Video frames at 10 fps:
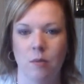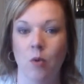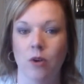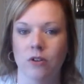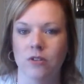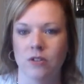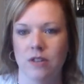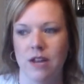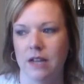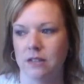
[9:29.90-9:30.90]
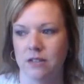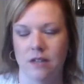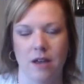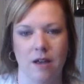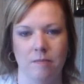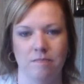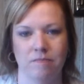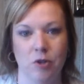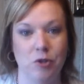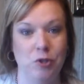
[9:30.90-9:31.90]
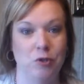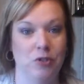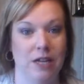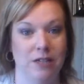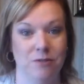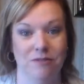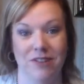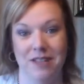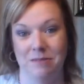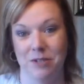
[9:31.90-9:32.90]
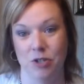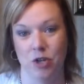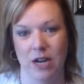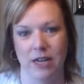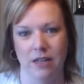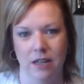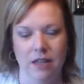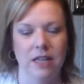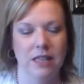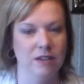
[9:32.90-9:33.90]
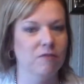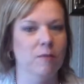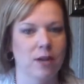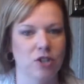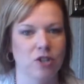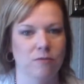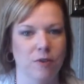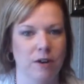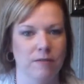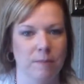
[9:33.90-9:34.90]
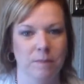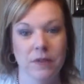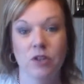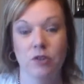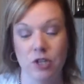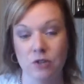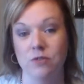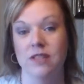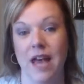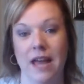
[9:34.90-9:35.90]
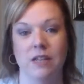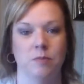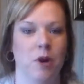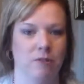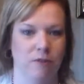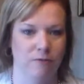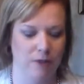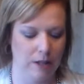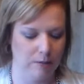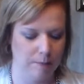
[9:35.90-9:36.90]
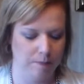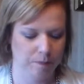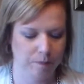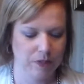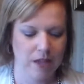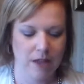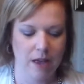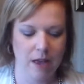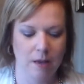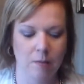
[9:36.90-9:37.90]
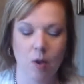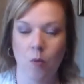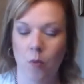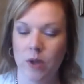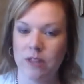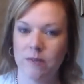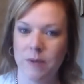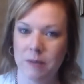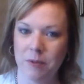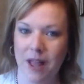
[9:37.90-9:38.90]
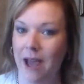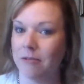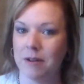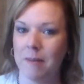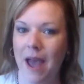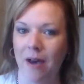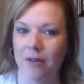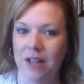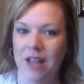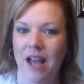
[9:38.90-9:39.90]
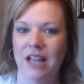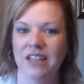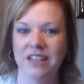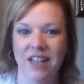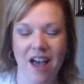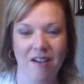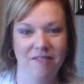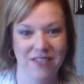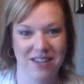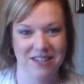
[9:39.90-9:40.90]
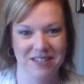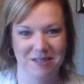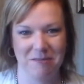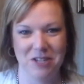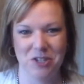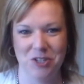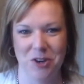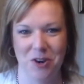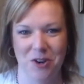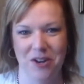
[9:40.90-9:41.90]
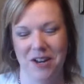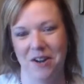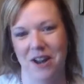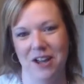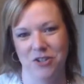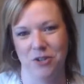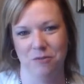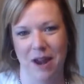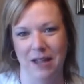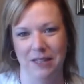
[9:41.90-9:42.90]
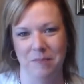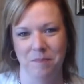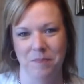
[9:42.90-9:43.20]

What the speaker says: or to the next third Tuesday to invite them to training. Get the information in front of them. You could use that as part of your follow-up. With people out and about, I love this that we just heard at our national rally.